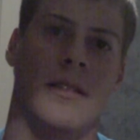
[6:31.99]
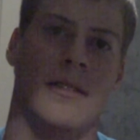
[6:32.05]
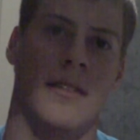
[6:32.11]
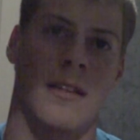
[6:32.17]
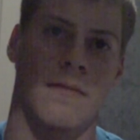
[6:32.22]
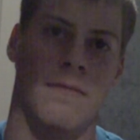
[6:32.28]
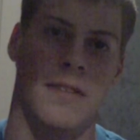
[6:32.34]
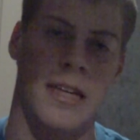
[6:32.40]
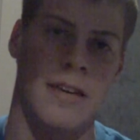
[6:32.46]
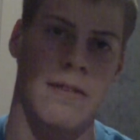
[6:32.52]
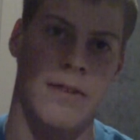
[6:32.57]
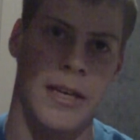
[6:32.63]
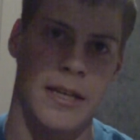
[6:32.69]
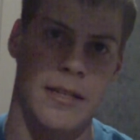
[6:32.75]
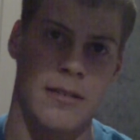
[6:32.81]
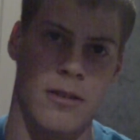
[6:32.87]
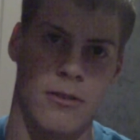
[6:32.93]
instead of
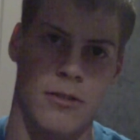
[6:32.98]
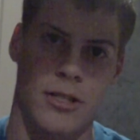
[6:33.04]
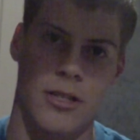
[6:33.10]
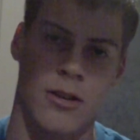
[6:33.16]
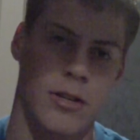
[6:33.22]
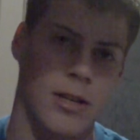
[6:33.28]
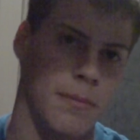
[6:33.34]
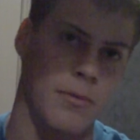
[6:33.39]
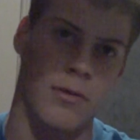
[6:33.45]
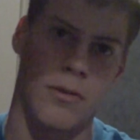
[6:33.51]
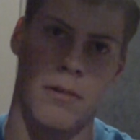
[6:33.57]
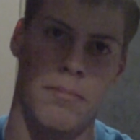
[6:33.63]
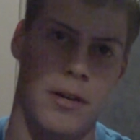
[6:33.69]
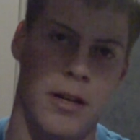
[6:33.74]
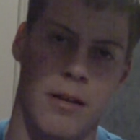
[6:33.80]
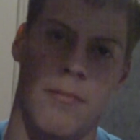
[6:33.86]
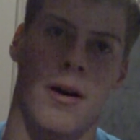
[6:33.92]
TVs, so they're just hooked up to a
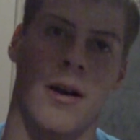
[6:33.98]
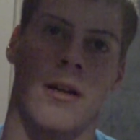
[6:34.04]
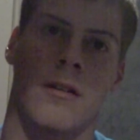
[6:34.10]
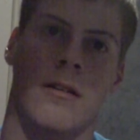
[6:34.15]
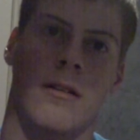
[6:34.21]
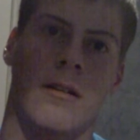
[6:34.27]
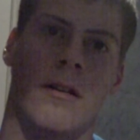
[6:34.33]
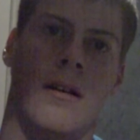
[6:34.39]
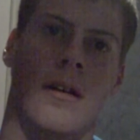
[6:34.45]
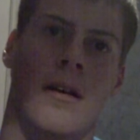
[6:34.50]
computer monitor.